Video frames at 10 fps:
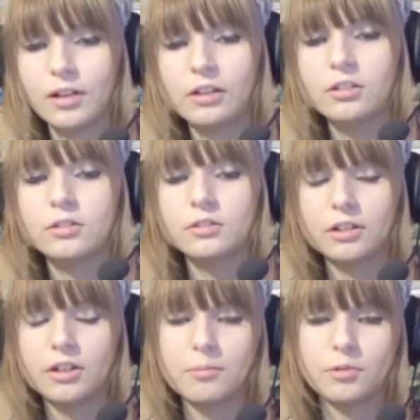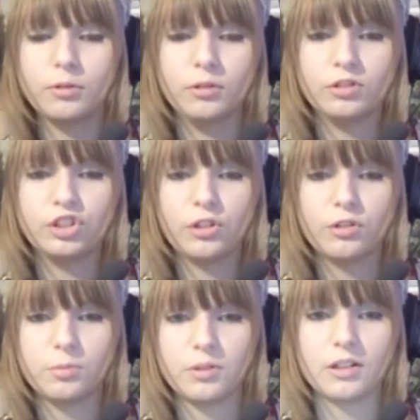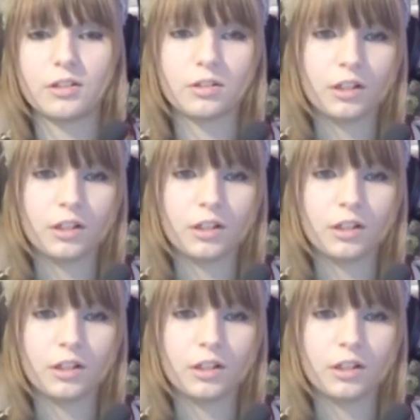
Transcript: I got him cord shoes because